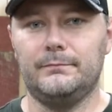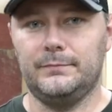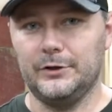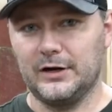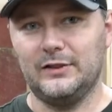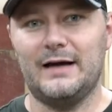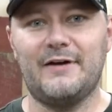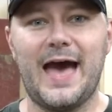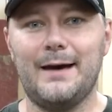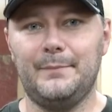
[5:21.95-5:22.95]
You're gonna
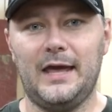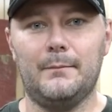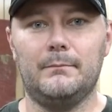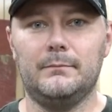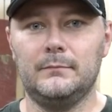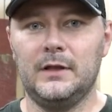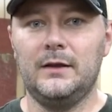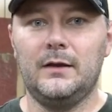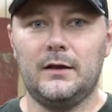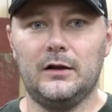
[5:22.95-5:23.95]
laugh at me. I'm
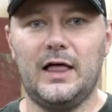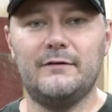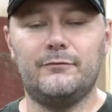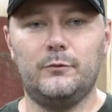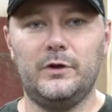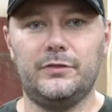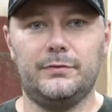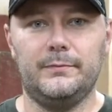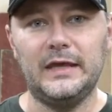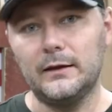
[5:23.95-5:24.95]
gonna laugh
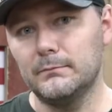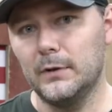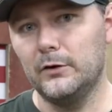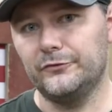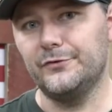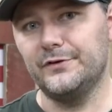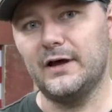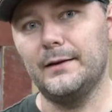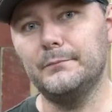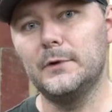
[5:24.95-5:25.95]
with me most of the
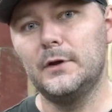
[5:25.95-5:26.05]
time.